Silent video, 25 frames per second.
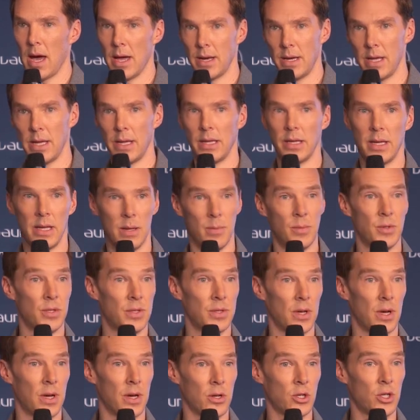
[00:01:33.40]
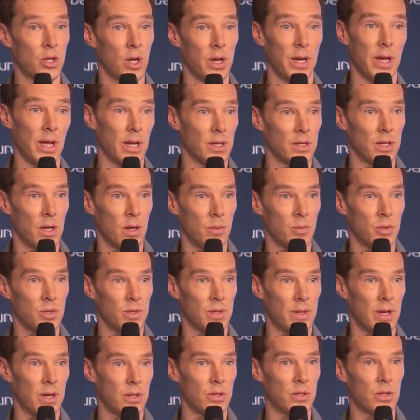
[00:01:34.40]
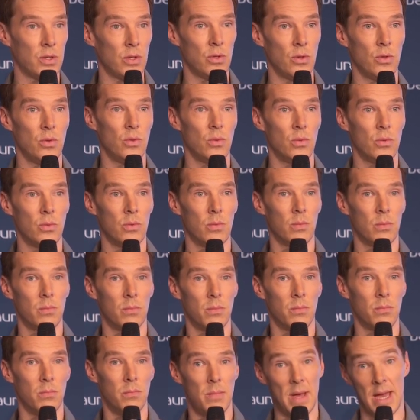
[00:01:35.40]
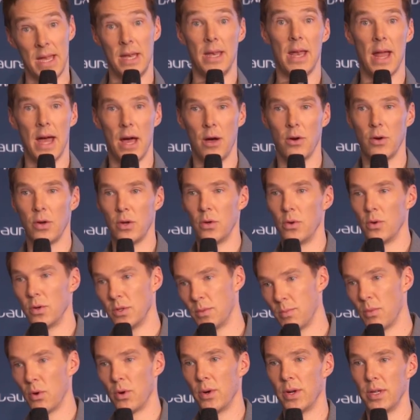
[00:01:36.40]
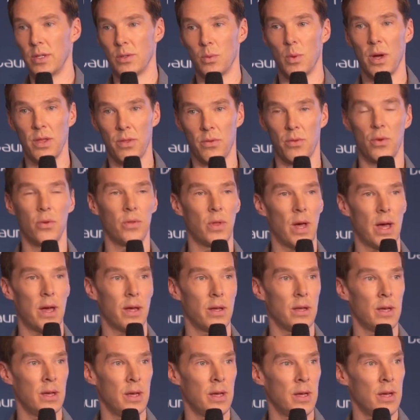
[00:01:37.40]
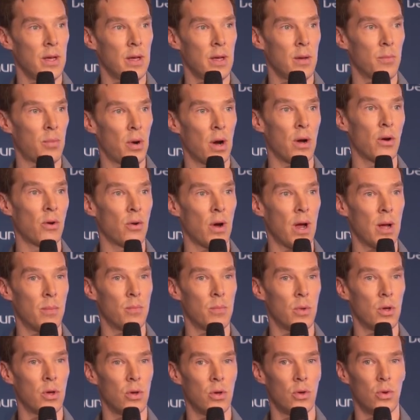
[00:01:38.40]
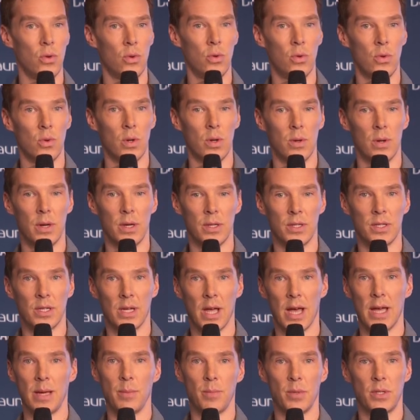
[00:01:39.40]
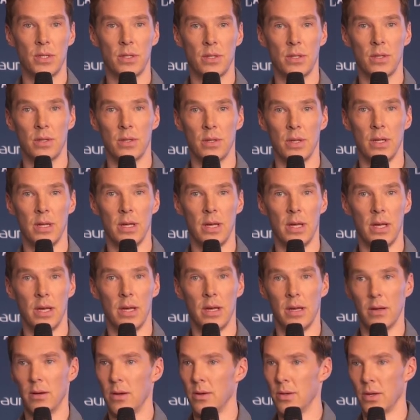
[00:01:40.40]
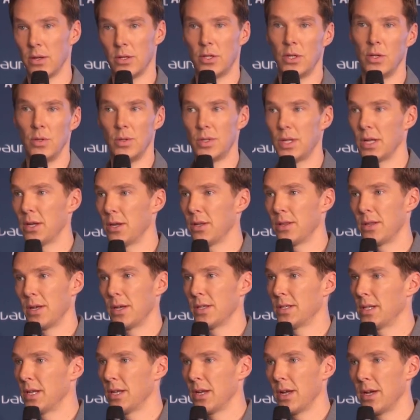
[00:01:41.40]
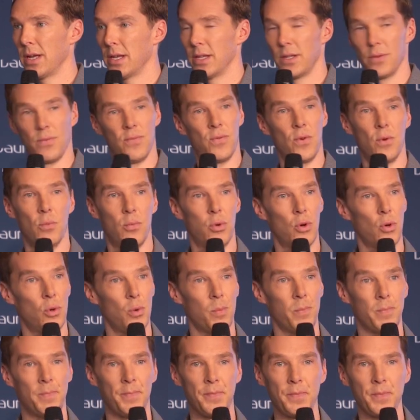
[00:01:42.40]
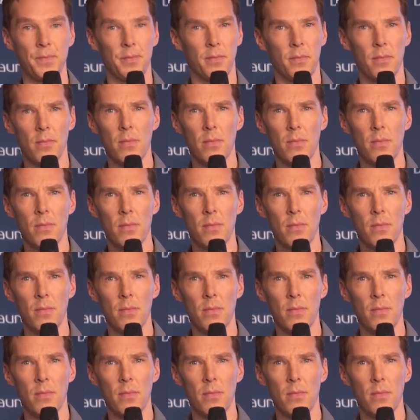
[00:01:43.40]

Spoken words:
Ade and Ibs are shining examples of that. Two men now who, as boys, went through that program, who escaped on a Tuesday and a Thursday night into football